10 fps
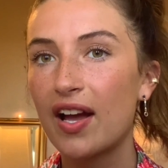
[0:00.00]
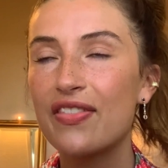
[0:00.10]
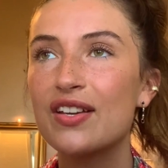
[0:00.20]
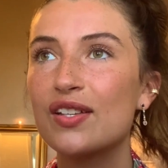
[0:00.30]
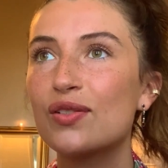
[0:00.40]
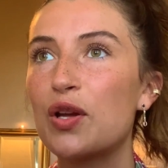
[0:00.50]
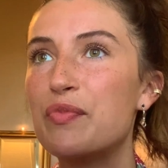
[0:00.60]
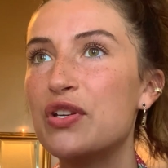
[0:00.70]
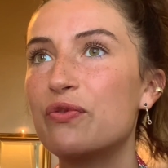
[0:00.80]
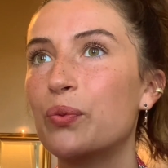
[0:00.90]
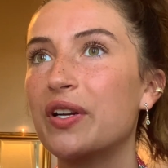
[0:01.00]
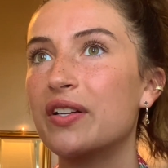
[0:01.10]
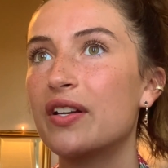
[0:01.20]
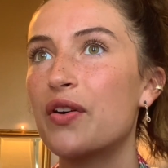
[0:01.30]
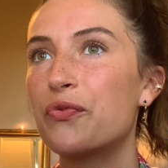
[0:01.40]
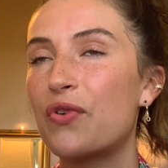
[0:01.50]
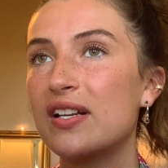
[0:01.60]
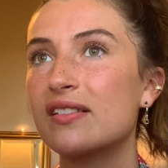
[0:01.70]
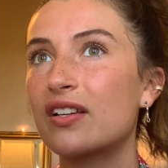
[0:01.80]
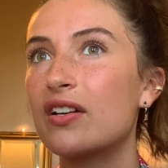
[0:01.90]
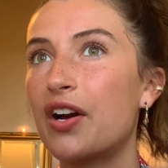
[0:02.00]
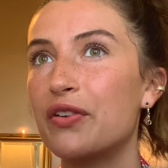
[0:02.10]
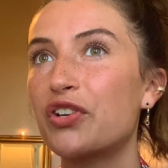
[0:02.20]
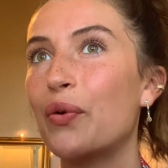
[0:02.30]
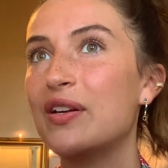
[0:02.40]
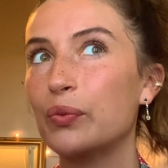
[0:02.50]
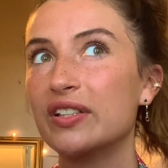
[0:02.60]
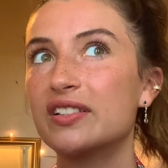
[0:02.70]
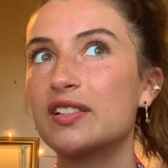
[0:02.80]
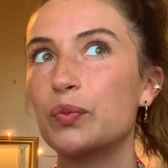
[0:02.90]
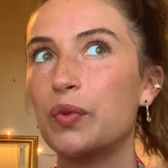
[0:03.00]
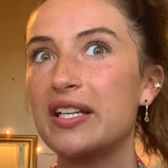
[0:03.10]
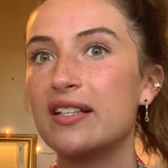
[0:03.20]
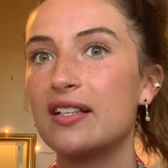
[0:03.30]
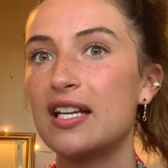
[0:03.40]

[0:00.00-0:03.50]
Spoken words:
I think it's so beautiful when friends can kind of go inwards when